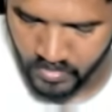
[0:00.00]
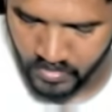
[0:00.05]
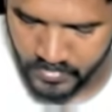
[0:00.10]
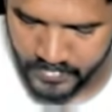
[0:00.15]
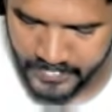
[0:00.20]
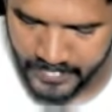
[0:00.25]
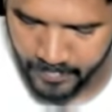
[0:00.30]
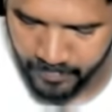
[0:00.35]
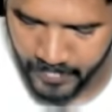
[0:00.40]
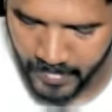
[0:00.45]

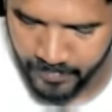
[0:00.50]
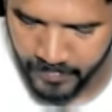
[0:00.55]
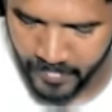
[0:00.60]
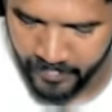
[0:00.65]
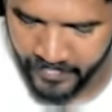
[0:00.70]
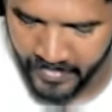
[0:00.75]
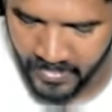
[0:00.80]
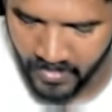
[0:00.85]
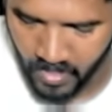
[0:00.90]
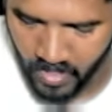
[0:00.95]
sometimes they
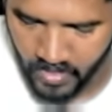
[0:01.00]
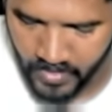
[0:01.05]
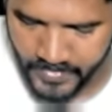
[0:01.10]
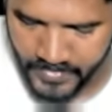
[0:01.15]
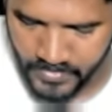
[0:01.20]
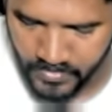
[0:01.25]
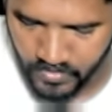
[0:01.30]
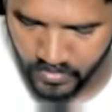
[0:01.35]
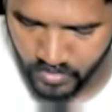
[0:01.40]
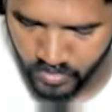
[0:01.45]
will ask
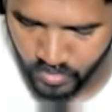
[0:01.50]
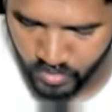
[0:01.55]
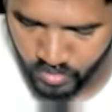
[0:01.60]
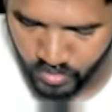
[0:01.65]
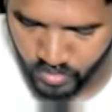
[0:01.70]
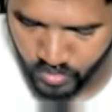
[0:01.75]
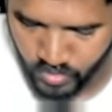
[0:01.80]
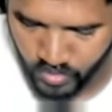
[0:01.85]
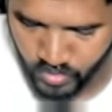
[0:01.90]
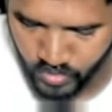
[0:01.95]

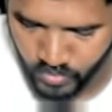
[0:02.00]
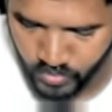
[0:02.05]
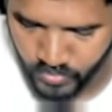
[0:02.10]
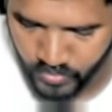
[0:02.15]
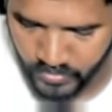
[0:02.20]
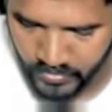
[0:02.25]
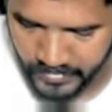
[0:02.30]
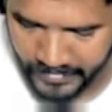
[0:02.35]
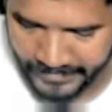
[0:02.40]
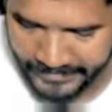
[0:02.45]
2
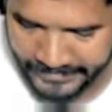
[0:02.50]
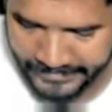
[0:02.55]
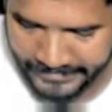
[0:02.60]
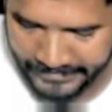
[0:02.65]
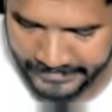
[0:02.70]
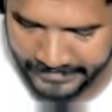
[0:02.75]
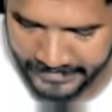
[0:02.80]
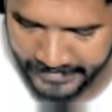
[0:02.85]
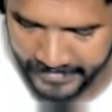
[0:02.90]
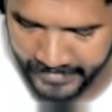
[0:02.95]

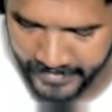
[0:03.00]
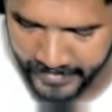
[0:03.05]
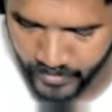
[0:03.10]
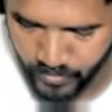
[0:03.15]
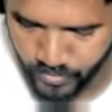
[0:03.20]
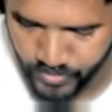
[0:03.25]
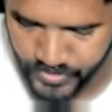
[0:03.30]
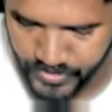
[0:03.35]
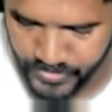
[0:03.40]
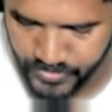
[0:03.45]
theory
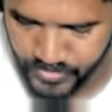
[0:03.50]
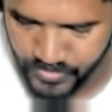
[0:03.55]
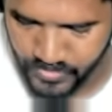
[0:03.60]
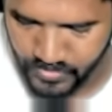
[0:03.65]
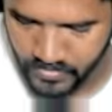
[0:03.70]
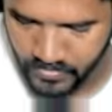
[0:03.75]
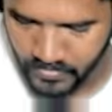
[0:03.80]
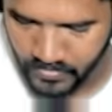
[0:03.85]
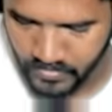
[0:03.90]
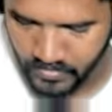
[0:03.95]
questions.
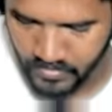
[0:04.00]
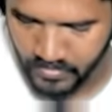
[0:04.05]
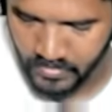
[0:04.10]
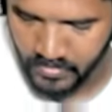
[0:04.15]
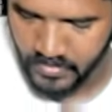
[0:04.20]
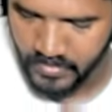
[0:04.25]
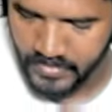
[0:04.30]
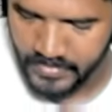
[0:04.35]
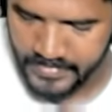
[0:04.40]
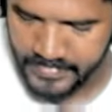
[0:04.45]

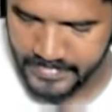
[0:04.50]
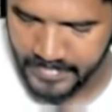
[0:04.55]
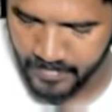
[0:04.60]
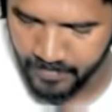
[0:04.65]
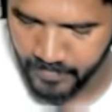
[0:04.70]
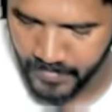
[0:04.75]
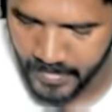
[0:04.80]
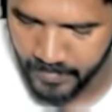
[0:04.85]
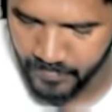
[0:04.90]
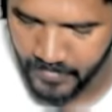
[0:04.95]

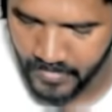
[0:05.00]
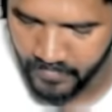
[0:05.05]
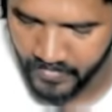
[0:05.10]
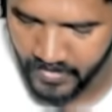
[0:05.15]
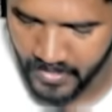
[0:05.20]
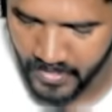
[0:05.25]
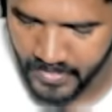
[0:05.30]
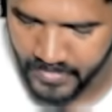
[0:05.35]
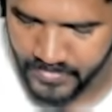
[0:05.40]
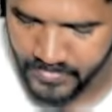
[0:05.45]
Sometimes they will
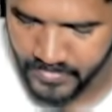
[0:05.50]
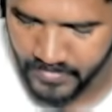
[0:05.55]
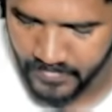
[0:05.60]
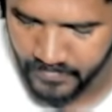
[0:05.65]
ask